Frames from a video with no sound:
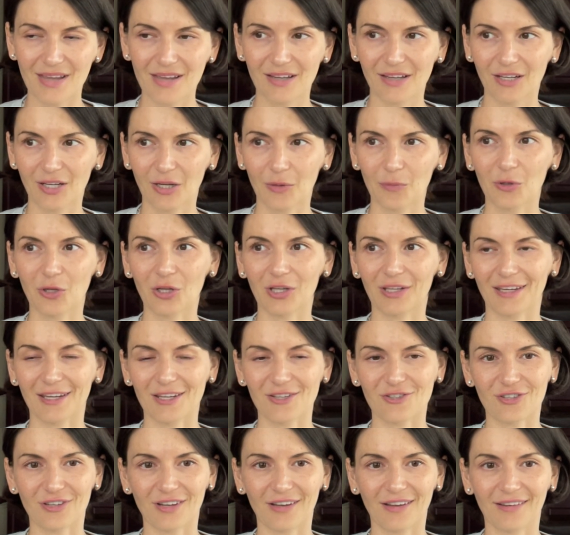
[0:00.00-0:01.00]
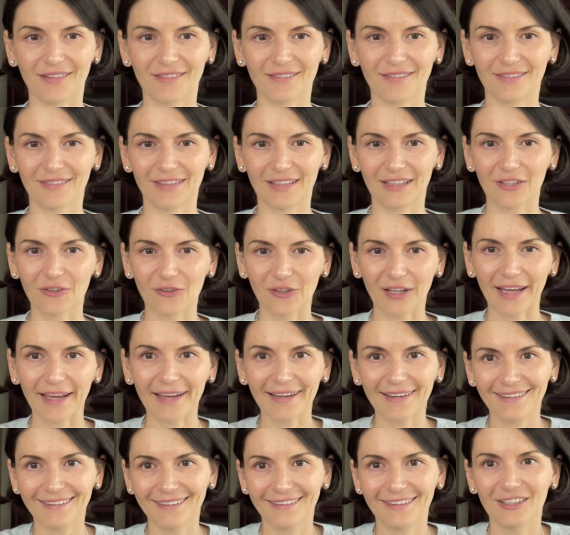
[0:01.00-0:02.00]
communication you
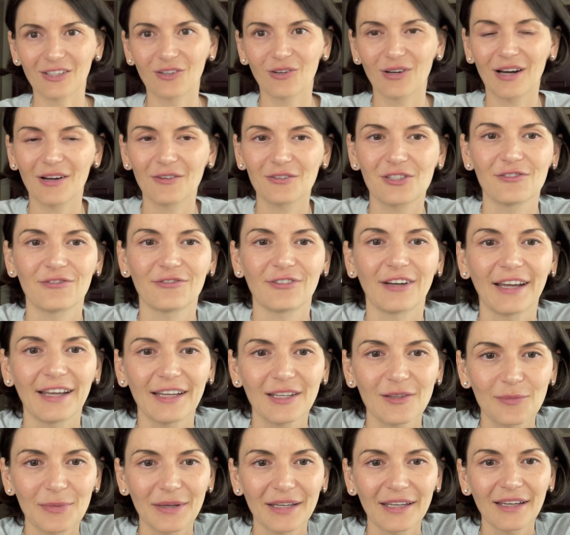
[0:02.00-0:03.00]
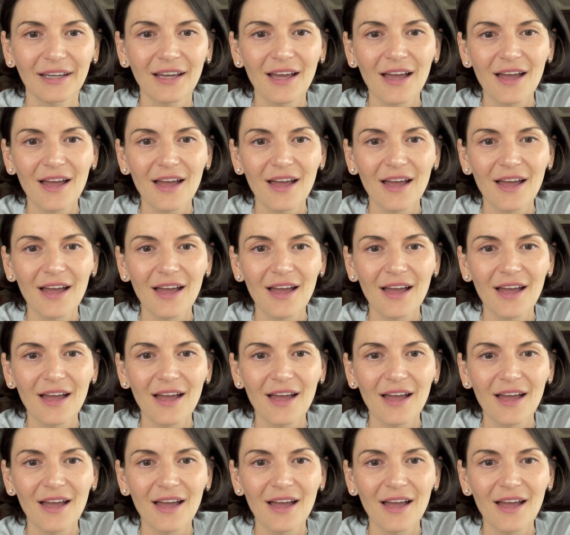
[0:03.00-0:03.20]
like, you know how to find me.